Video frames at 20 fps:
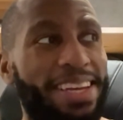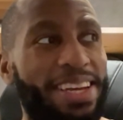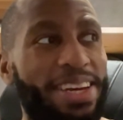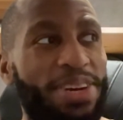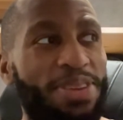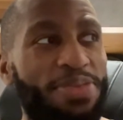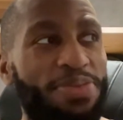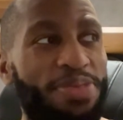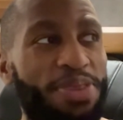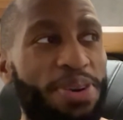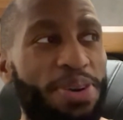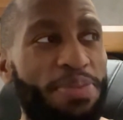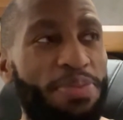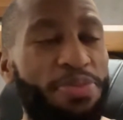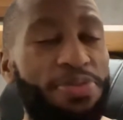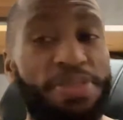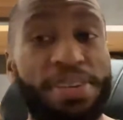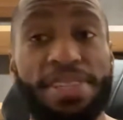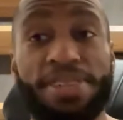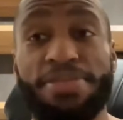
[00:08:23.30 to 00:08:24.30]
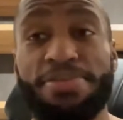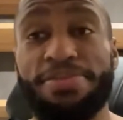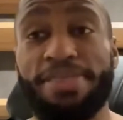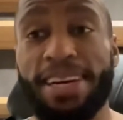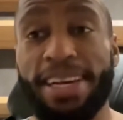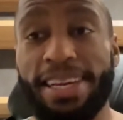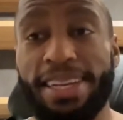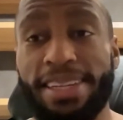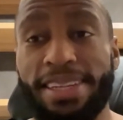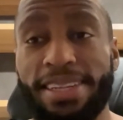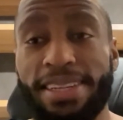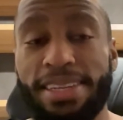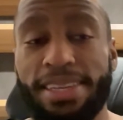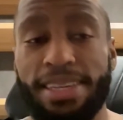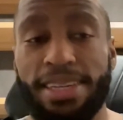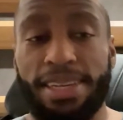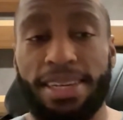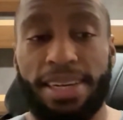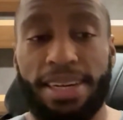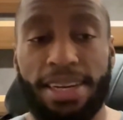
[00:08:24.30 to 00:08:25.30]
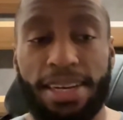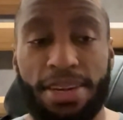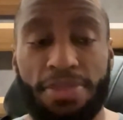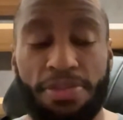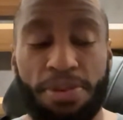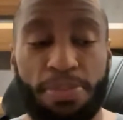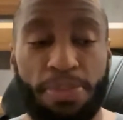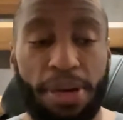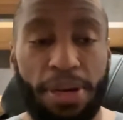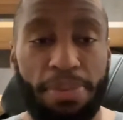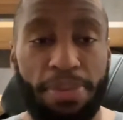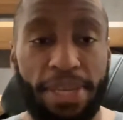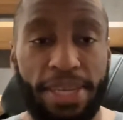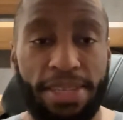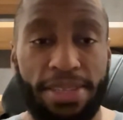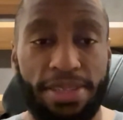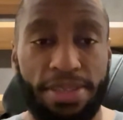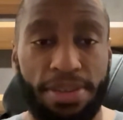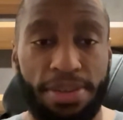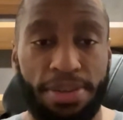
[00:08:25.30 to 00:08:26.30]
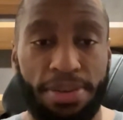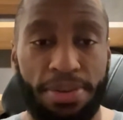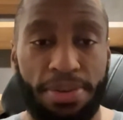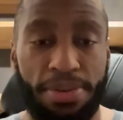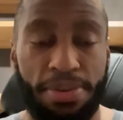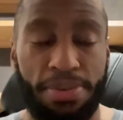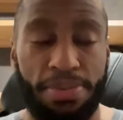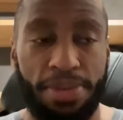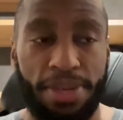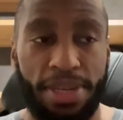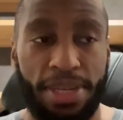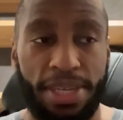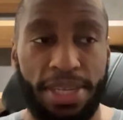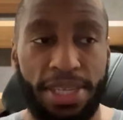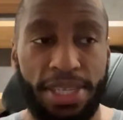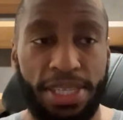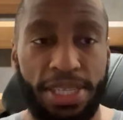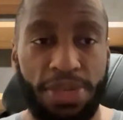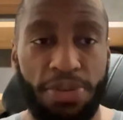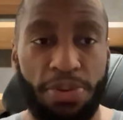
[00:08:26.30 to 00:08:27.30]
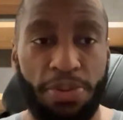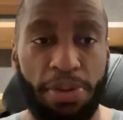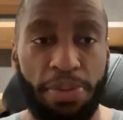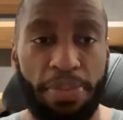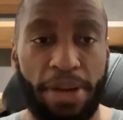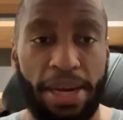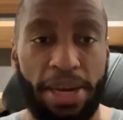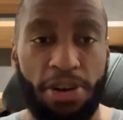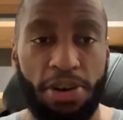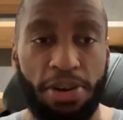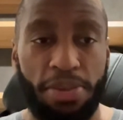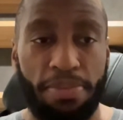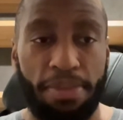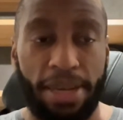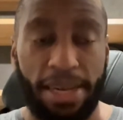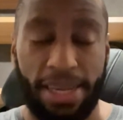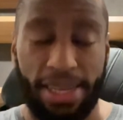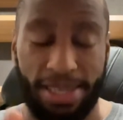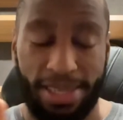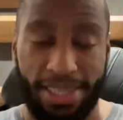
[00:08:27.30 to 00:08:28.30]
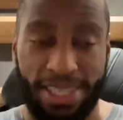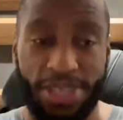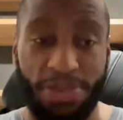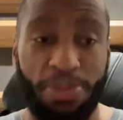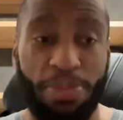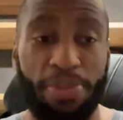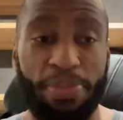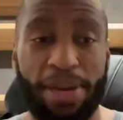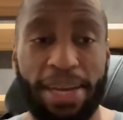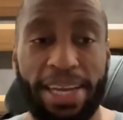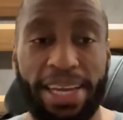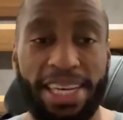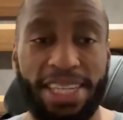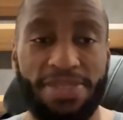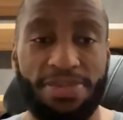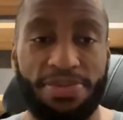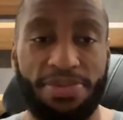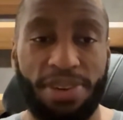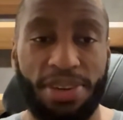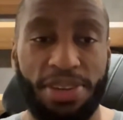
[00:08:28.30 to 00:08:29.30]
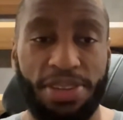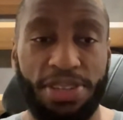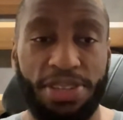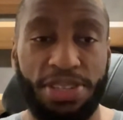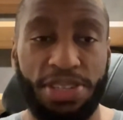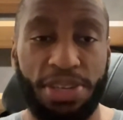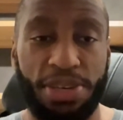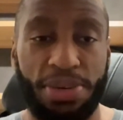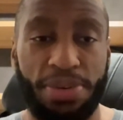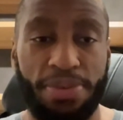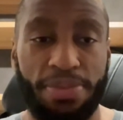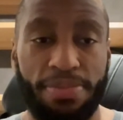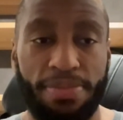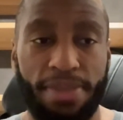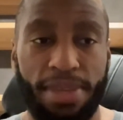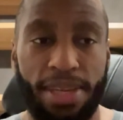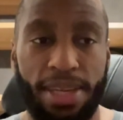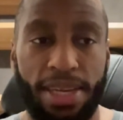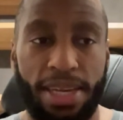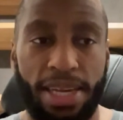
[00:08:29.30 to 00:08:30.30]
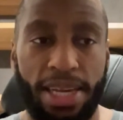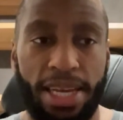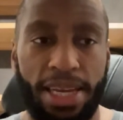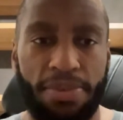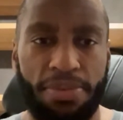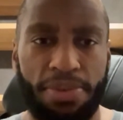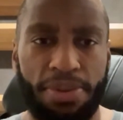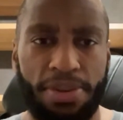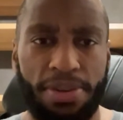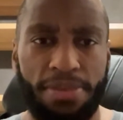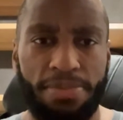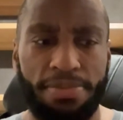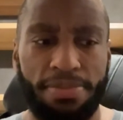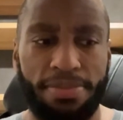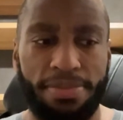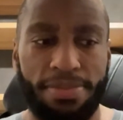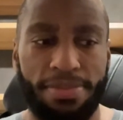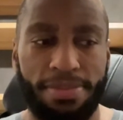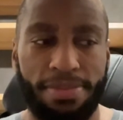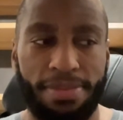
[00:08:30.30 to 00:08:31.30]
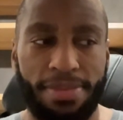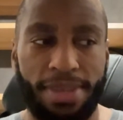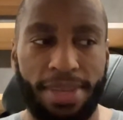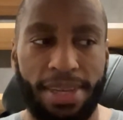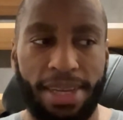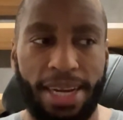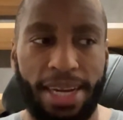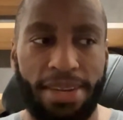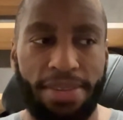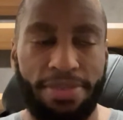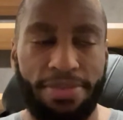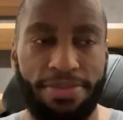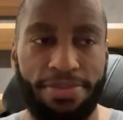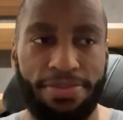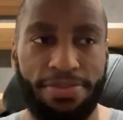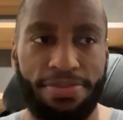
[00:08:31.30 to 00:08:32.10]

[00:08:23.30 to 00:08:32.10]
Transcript: from Fit to Fight Republic. So she will be my guest on the show, and we're kind of